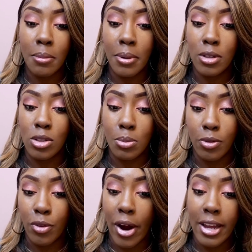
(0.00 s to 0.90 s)
the bundles
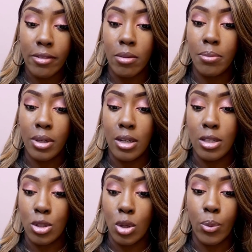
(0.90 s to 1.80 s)
before I even put it
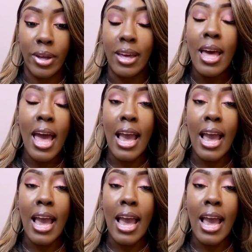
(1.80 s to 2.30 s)
into a wig,